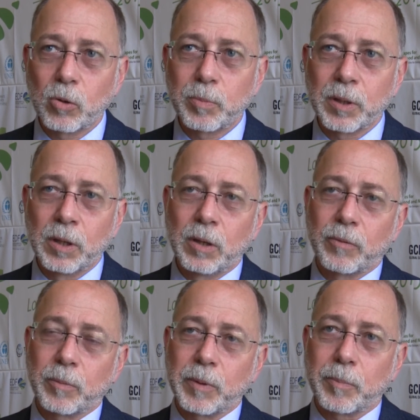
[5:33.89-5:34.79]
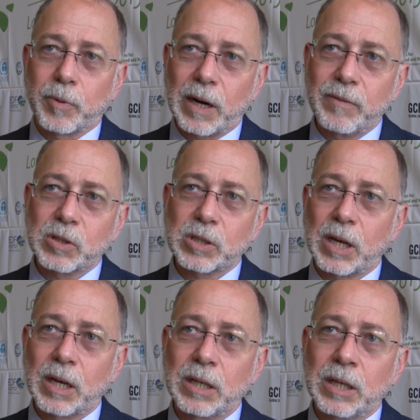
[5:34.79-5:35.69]
group from the private
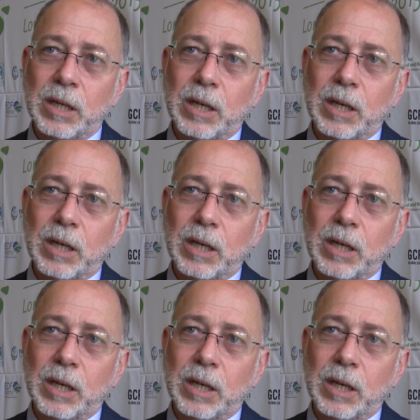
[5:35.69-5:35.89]
side.